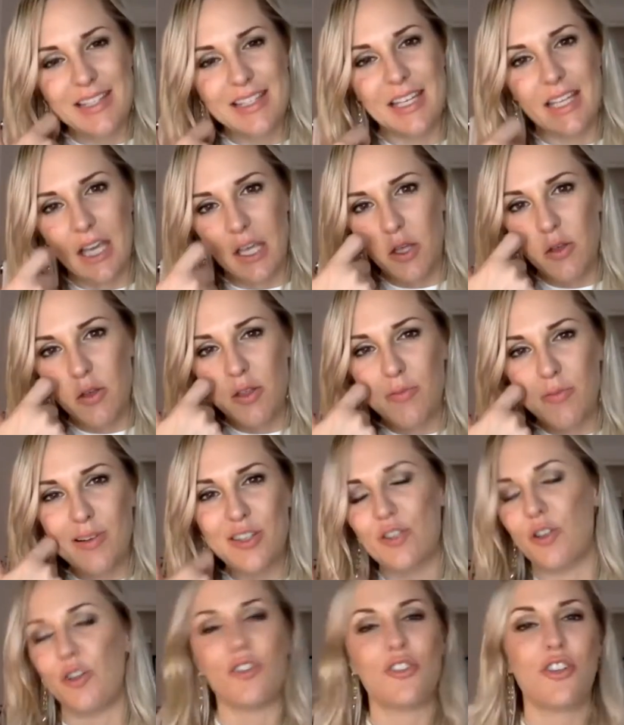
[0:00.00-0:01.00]
to get you the
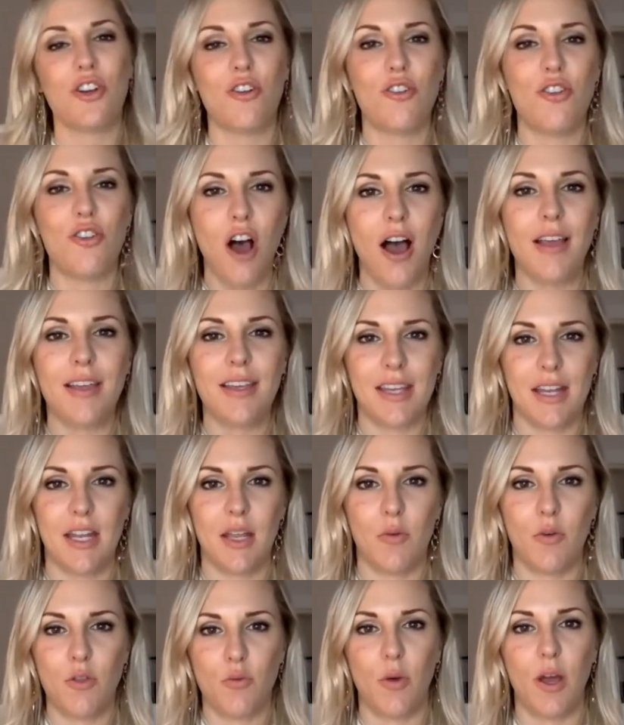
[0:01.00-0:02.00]
results you're not
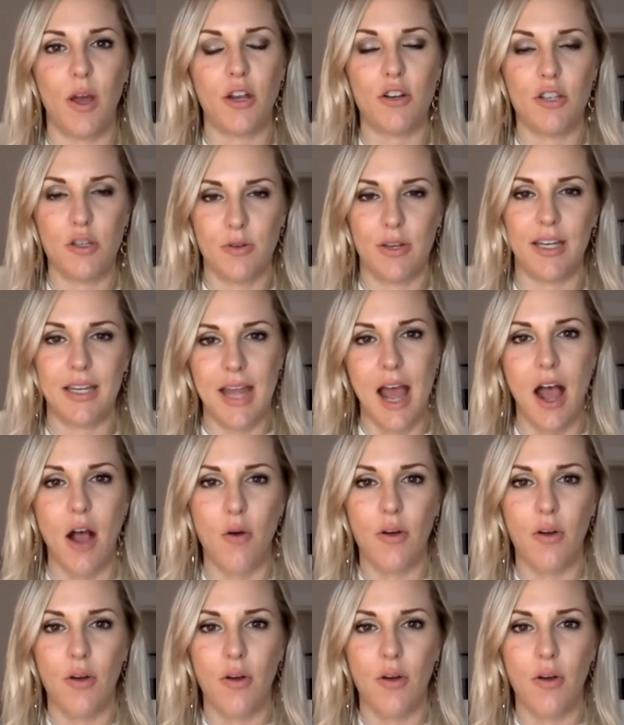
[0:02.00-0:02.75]
getting with what you're doing now.